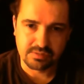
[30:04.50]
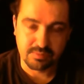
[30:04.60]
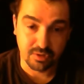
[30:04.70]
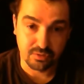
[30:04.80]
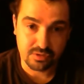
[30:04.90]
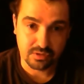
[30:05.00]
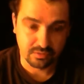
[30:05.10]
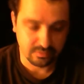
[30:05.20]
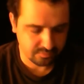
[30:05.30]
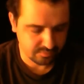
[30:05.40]
my new
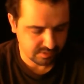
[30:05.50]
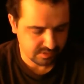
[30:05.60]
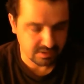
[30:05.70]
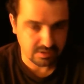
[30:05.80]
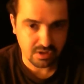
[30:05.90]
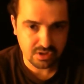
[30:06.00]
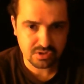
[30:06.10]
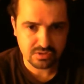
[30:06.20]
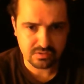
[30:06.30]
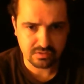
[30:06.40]
stove. It's an
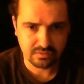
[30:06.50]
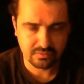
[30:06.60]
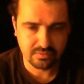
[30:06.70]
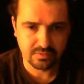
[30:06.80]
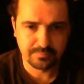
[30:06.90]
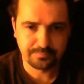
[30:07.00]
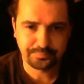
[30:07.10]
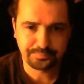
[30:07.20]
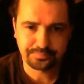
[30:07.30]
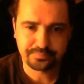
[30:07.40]
induction stove,
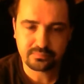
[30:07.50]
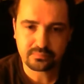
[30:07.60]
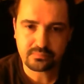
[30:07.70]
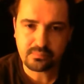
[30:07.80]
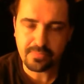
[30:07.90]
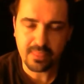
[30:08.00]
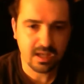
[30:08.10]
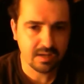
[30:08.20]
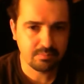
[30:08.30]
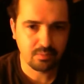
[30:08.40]
and
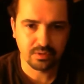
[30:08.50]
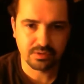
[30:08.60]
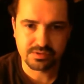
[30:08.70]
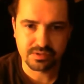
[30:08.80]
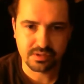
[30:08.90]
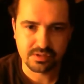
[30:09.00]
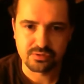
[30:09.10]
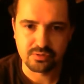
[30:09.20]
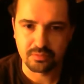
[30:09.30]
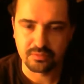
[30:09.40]
it boils things
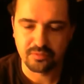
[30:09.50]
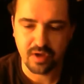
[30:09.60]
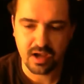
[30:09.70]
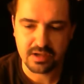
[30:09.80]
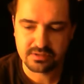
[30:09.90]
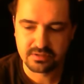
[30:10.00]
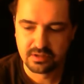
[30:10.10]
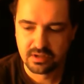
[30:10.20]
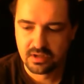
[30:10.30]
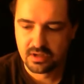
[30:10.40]
super fast,
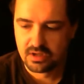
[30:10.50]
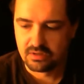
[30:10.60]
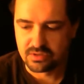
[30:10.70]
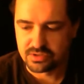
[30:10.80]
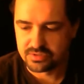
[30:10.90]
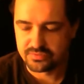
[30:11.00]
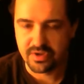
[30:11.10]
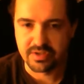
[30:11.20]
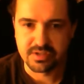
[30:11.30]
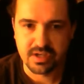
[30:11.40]
which is
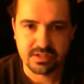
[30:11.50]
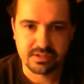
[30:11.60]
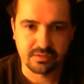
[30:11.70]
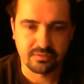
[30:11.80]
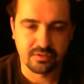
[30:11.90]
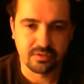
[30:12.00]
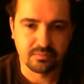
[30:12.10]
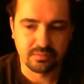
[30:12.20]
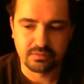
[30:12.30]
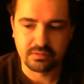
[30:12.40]
fantastic for
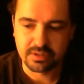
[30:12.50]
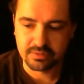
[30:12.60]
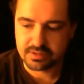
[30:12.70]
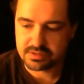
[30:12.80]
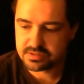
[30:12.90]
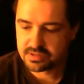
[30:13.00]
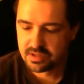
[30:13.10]
homebrew. Anyways,